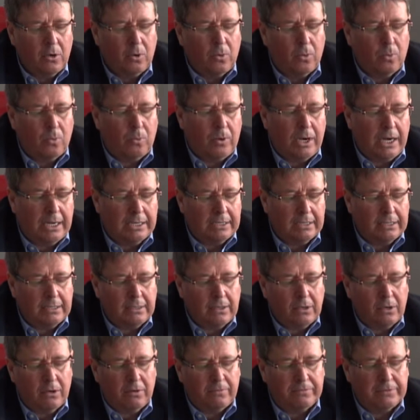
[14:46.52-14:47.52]

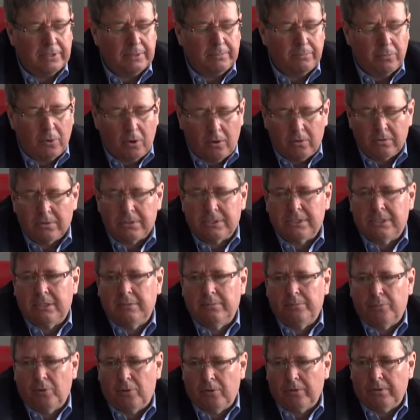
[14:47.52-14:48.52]
one of the most
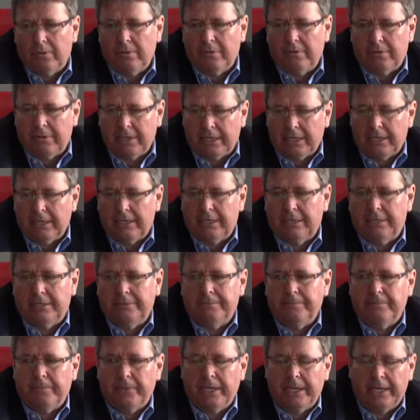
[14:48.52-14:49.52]
important thing
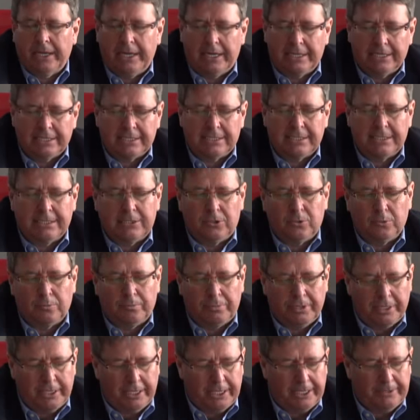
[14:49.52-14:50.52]
is
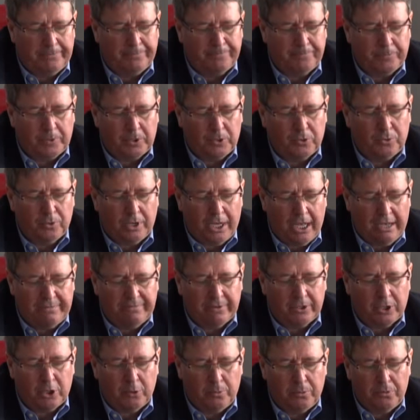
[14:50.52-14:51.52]
to have
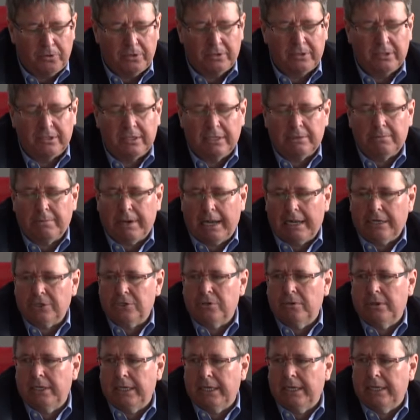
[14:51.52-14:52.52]
a community that will
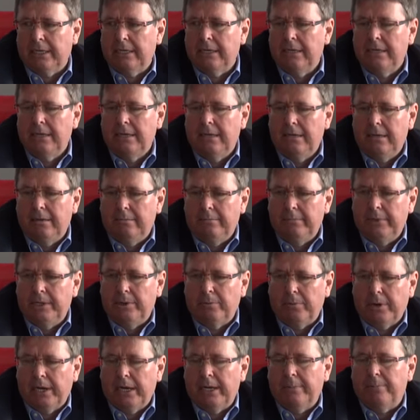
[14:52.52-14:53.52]
actually be
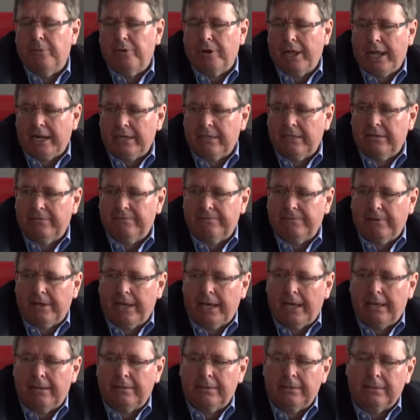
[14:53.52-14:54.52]
really proactive
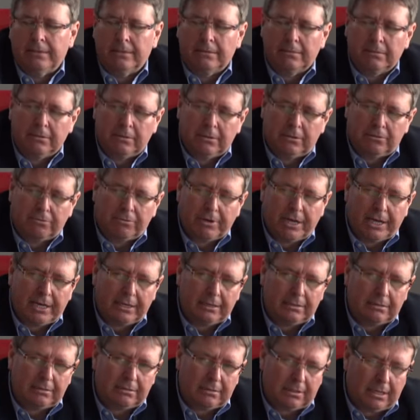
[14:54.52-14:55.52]
and
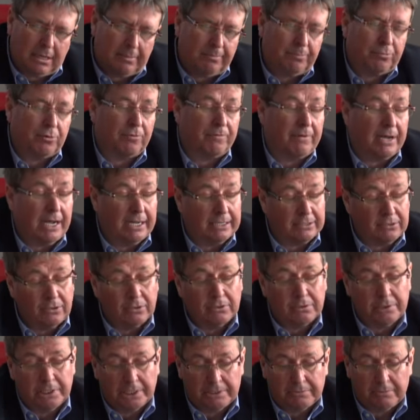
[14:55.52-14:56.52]
create and provide
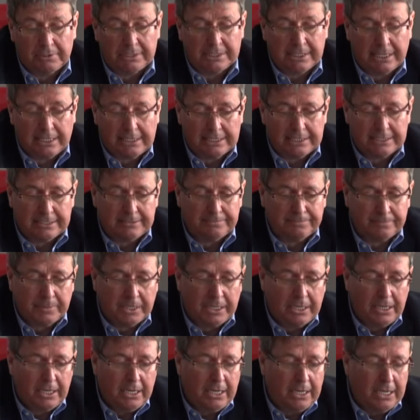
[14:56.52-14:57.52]
concrete results.
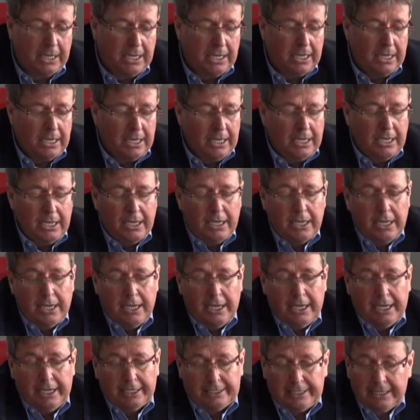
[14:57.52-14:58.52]

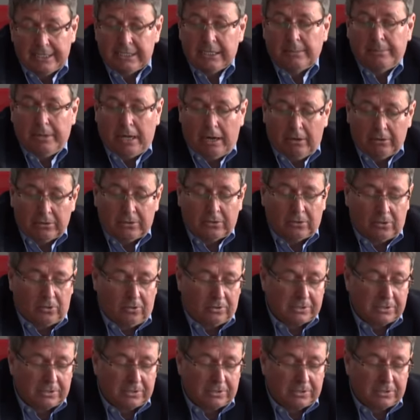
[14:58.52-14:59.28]
It is about